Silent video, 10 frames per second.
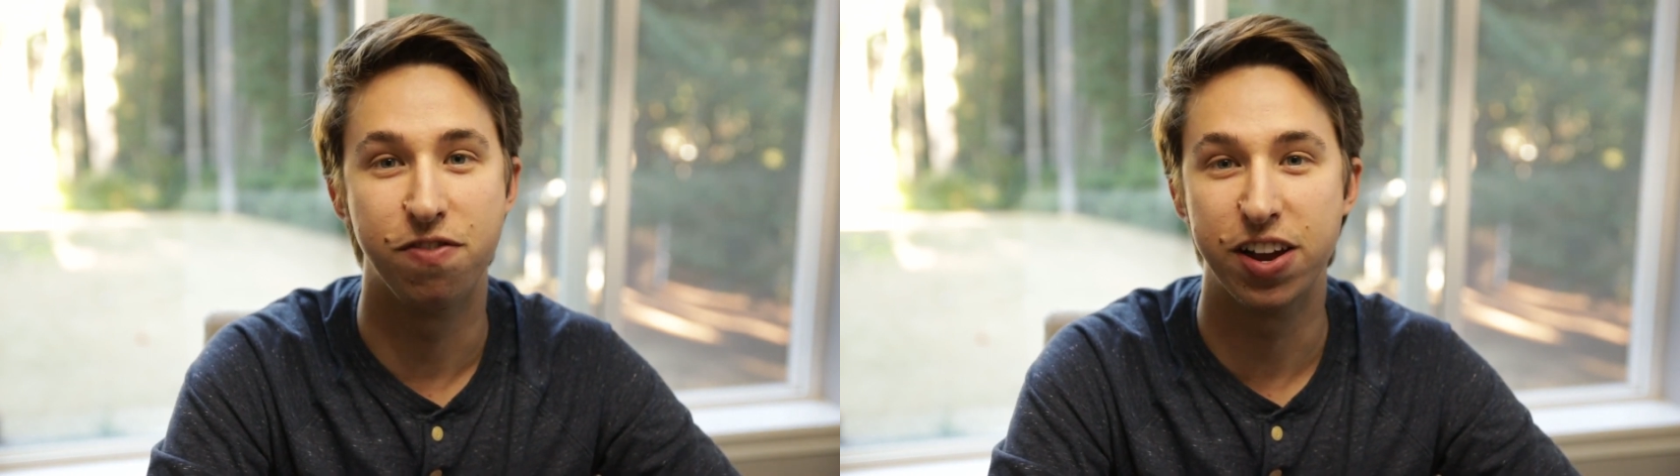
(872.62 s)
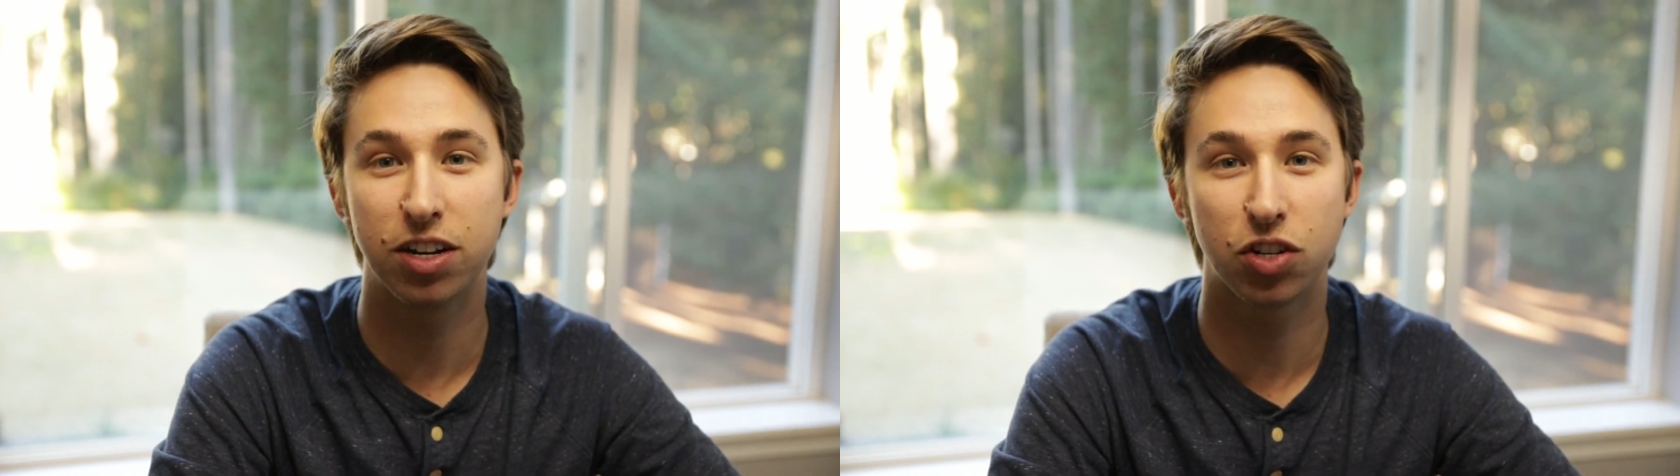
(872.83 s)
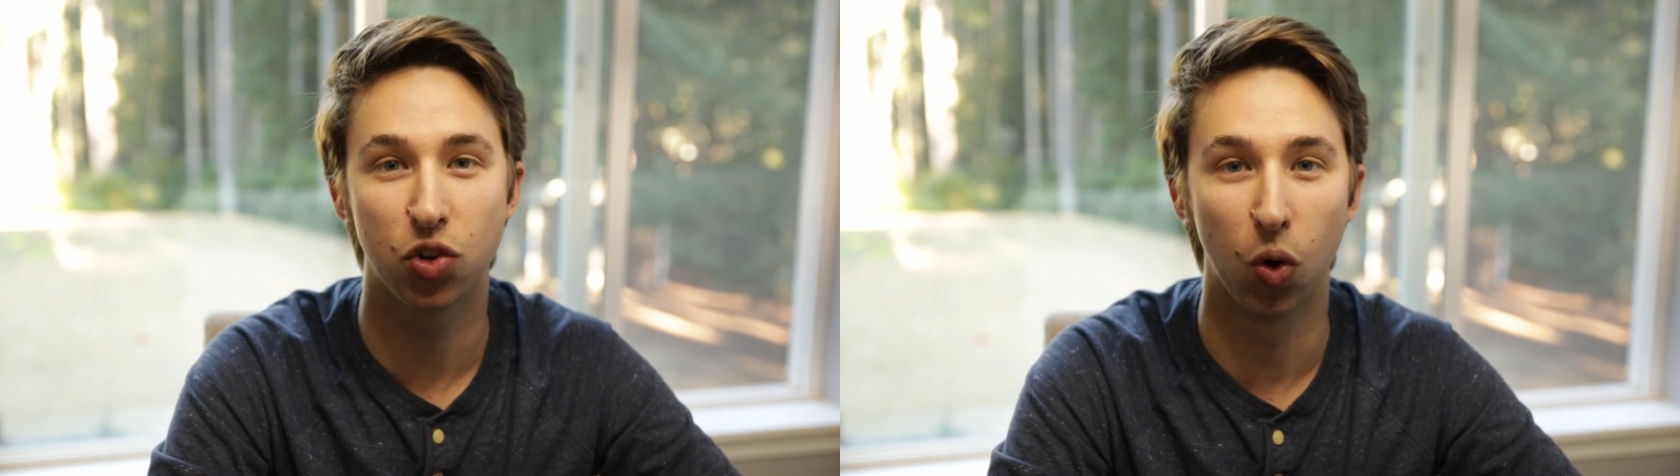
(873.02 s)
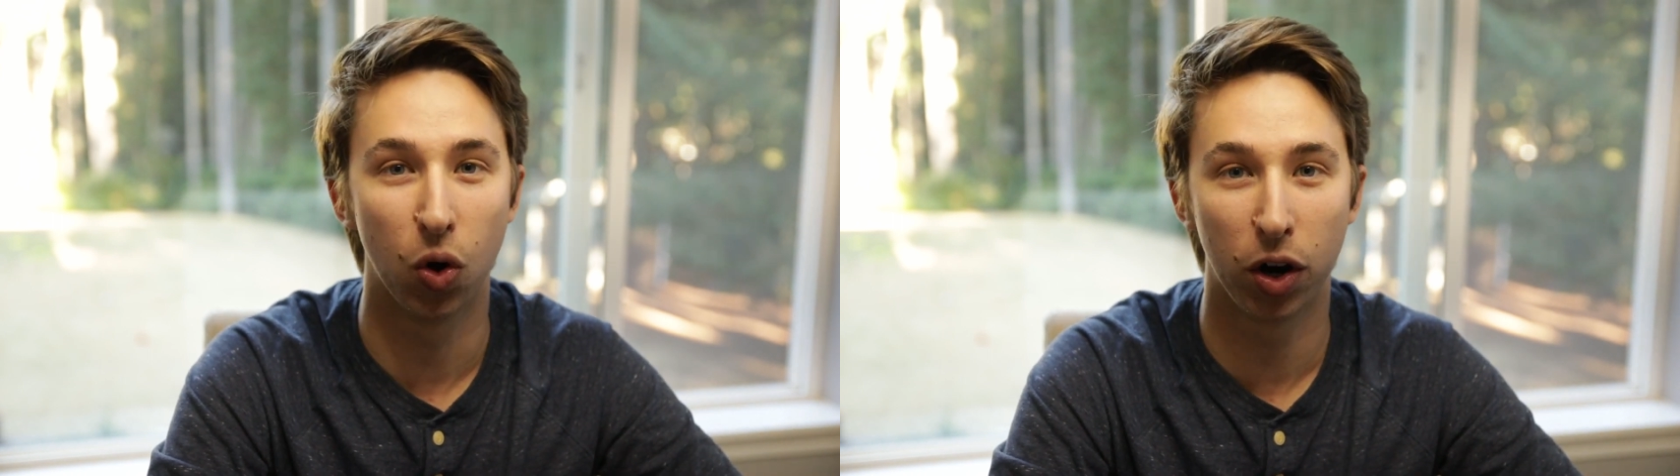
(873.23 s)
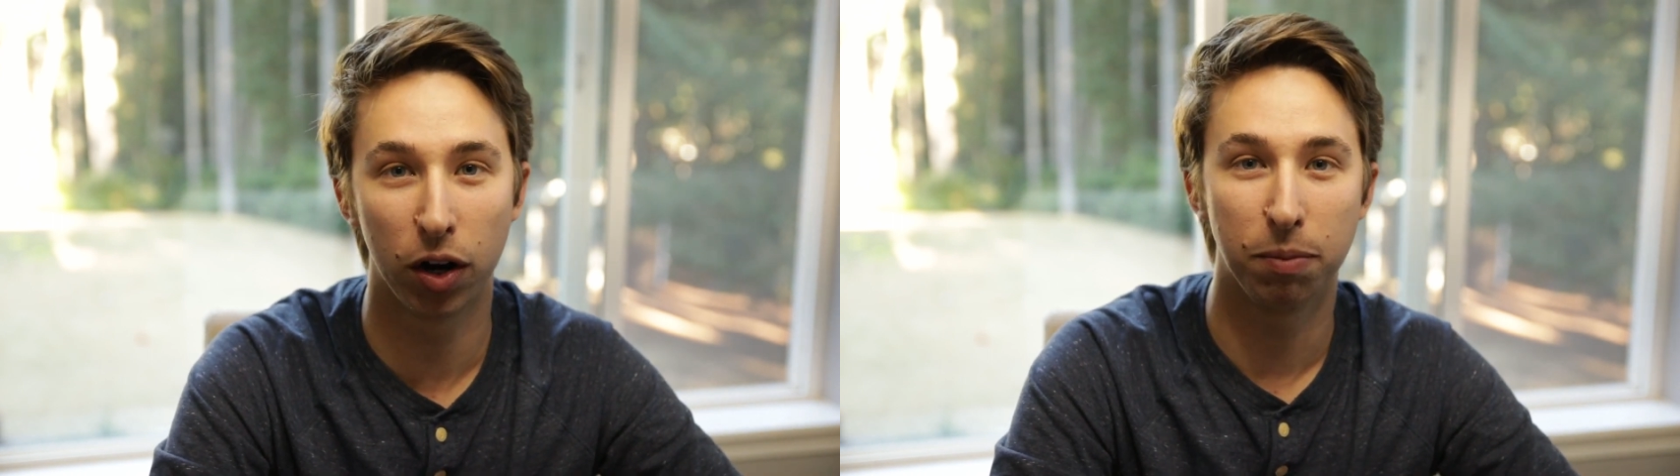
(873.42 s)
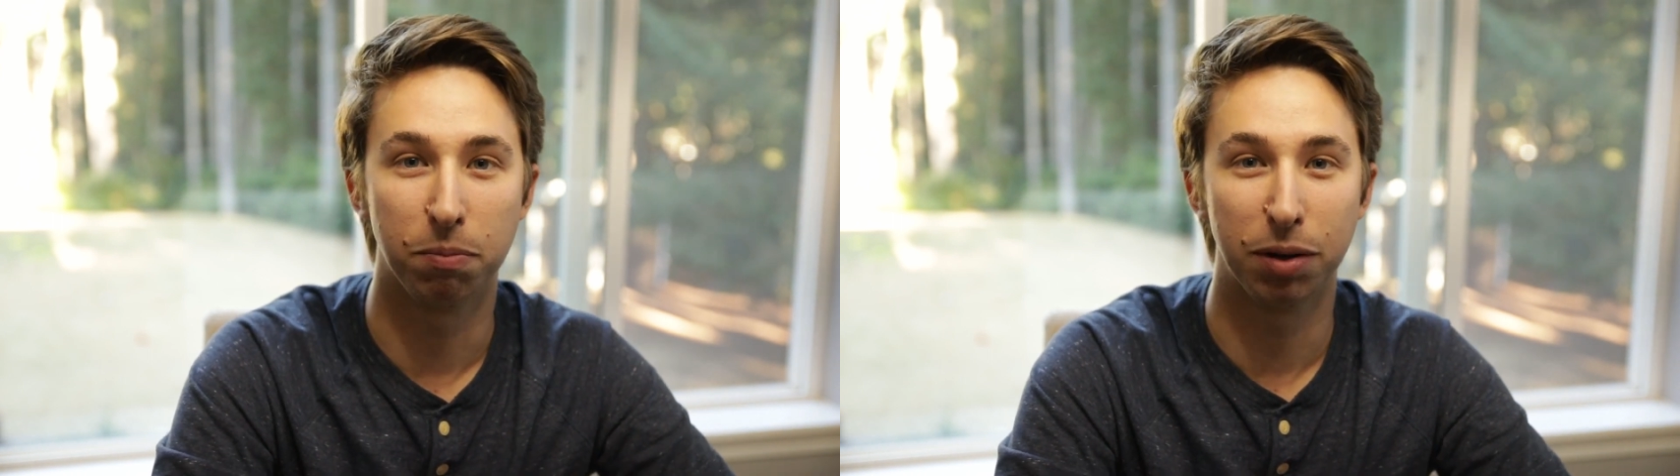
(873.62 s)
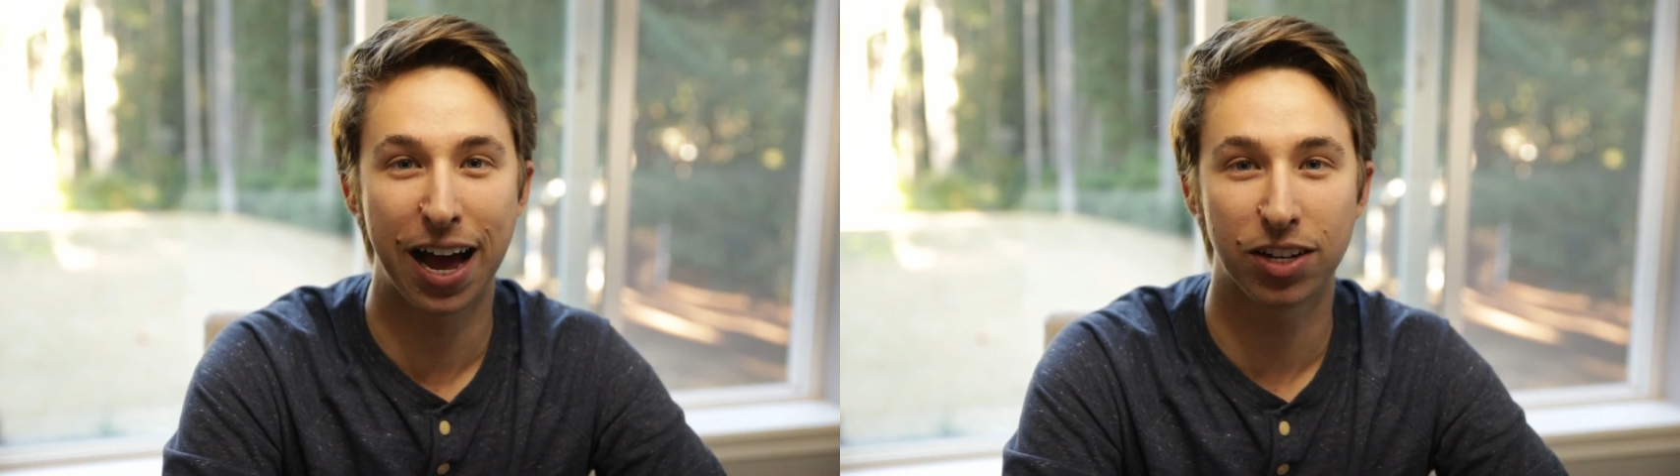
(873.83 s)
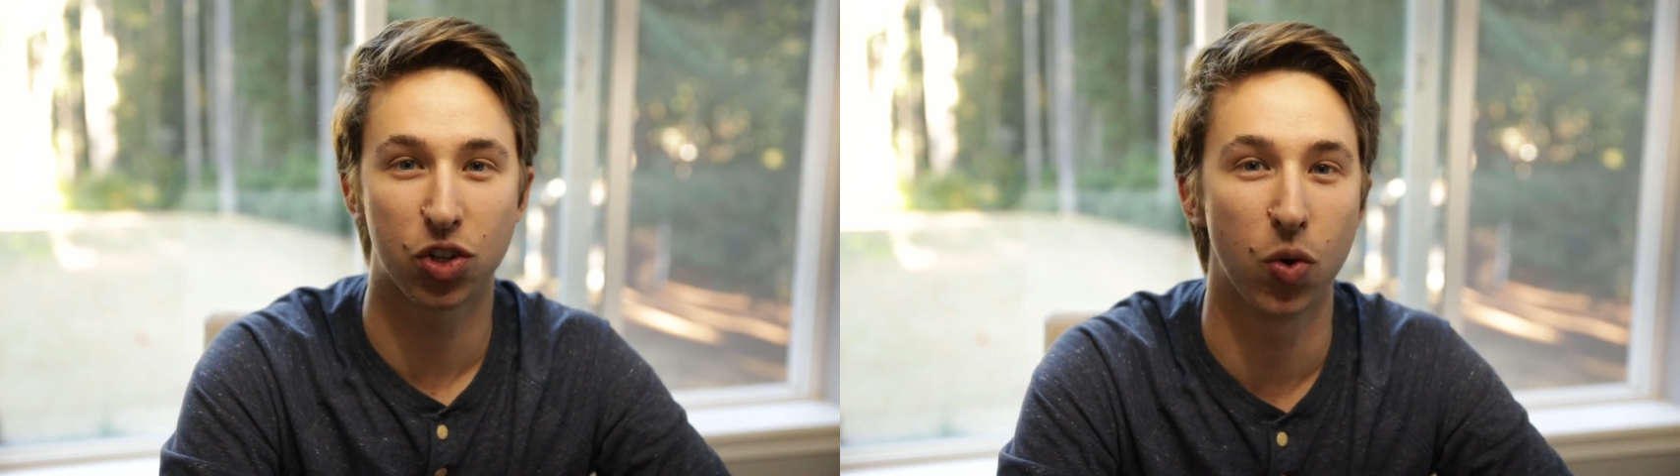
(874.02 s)
Venusaur,
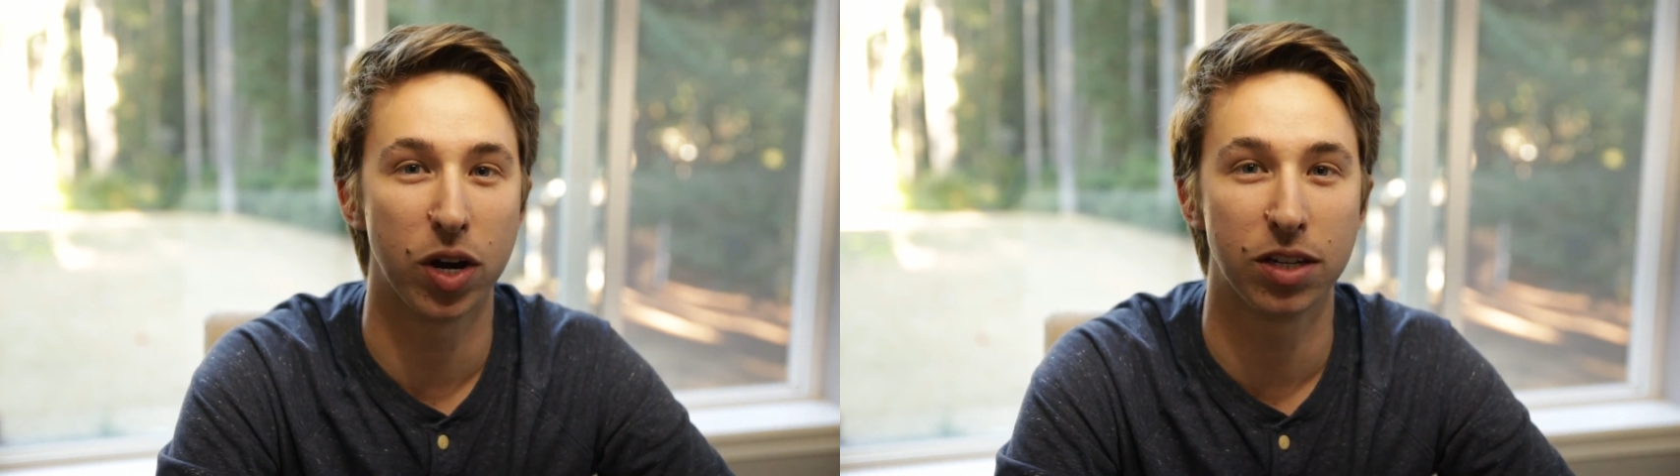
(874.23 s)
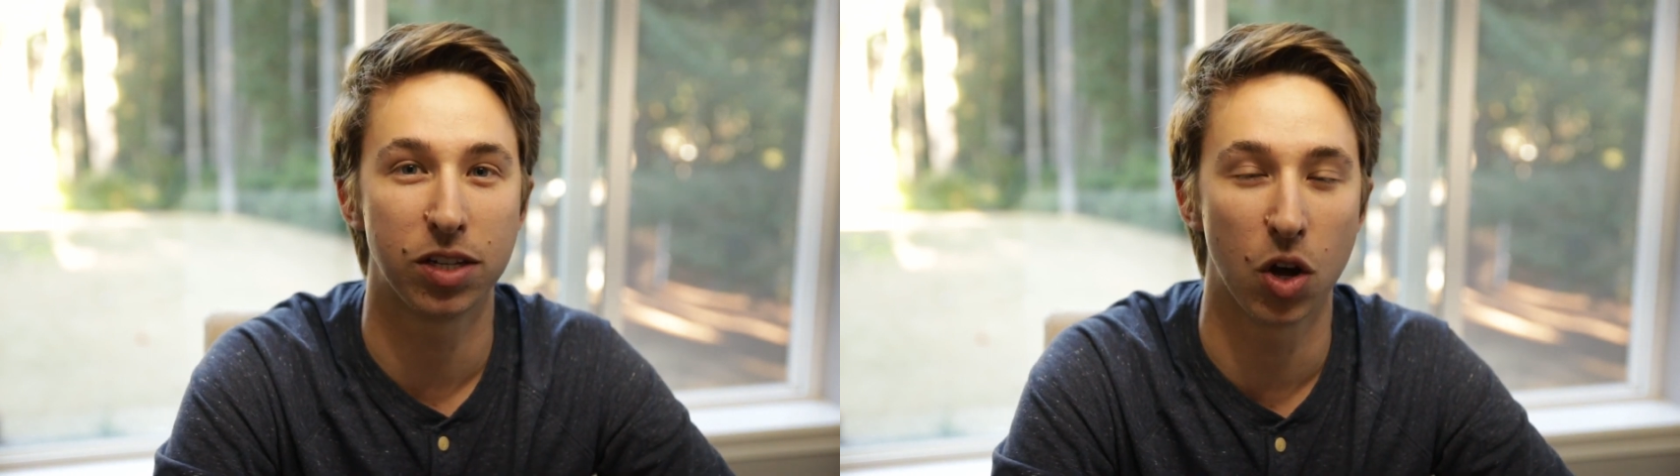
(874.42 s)
Blastoise,